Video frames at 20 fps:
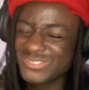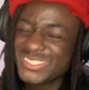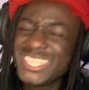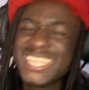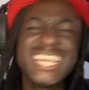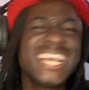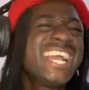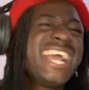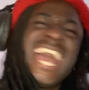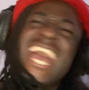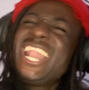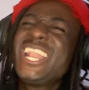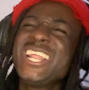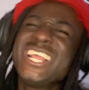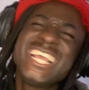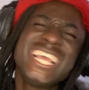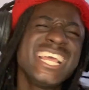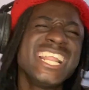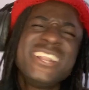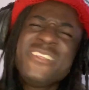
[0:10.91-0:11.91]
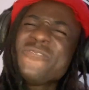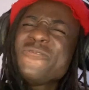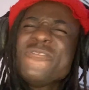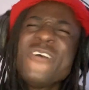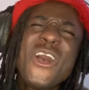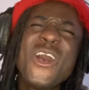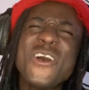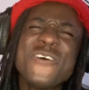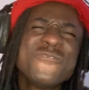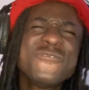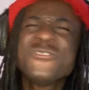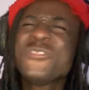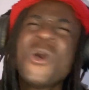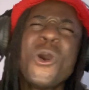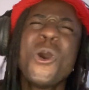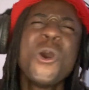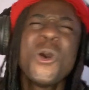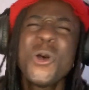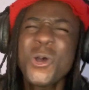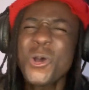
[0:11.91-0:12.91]
up, no fit carry last
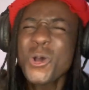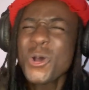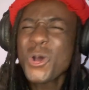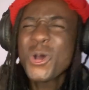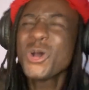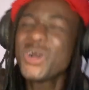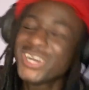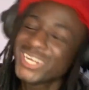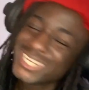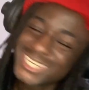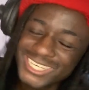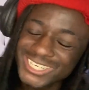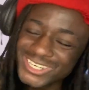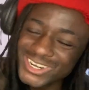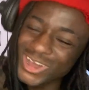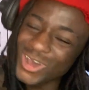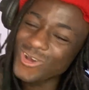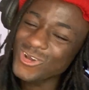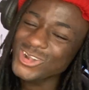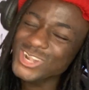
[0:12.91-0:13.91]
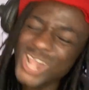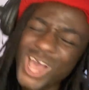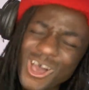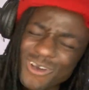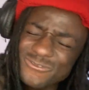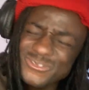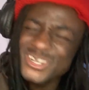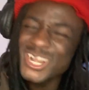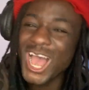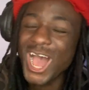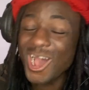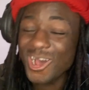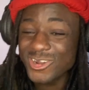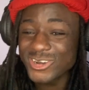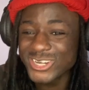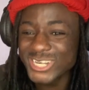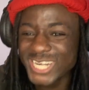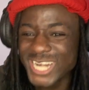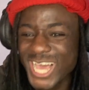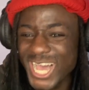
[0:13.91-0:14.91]
oh. No love,
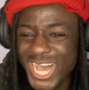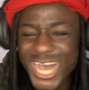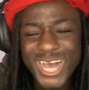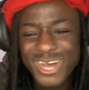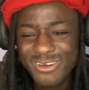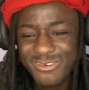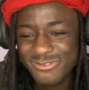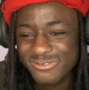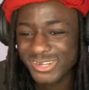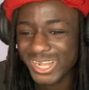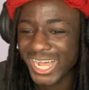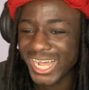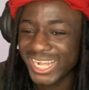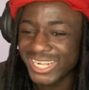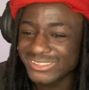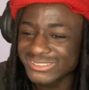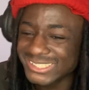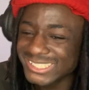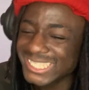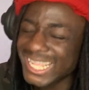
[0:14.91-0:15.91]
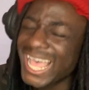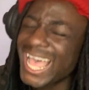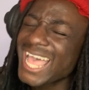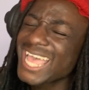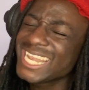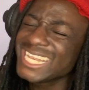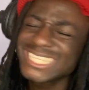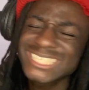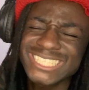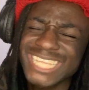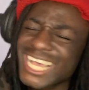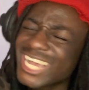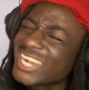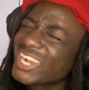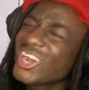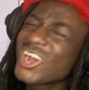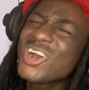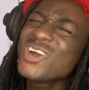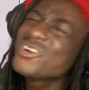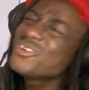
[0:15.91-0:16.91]
no love. Outside is
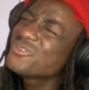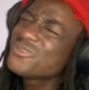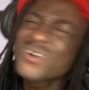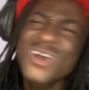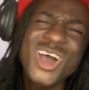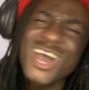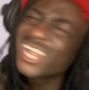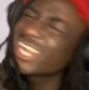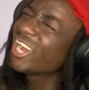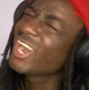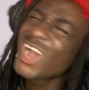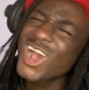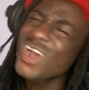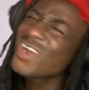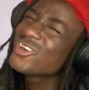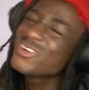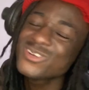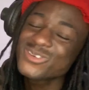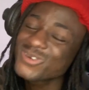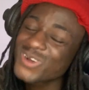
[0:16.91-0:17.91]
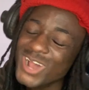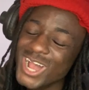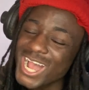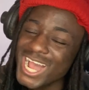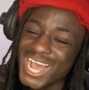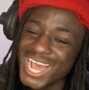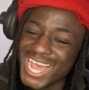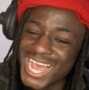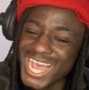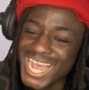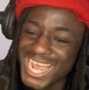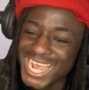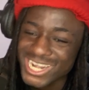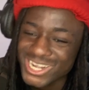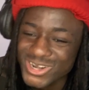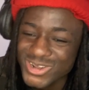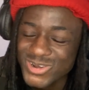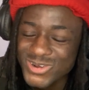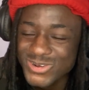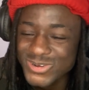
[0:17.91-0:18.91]
a cold world, I
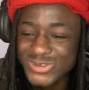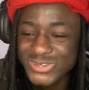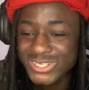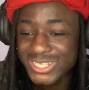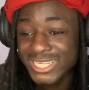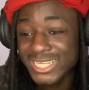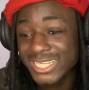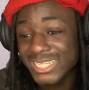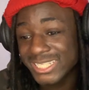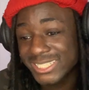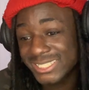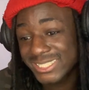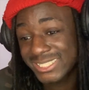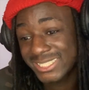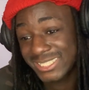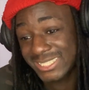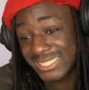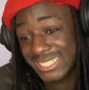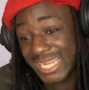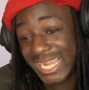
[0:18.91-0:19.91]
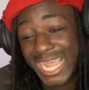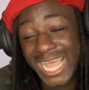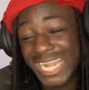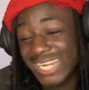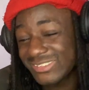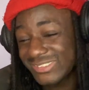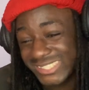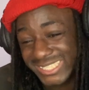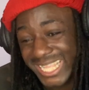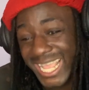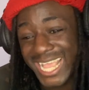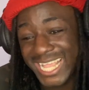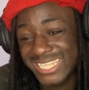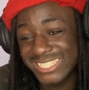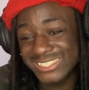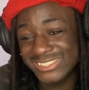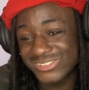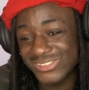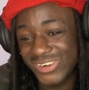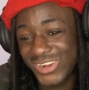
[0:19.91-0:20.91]
know. But me, I got to
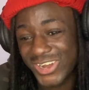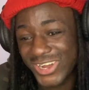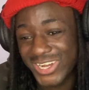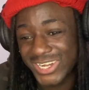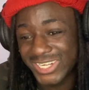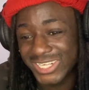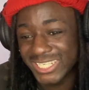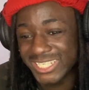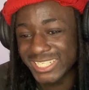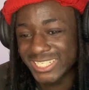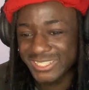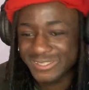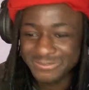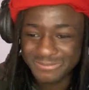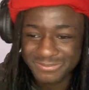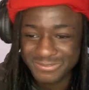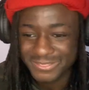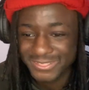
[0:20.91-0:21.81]
stay strong. I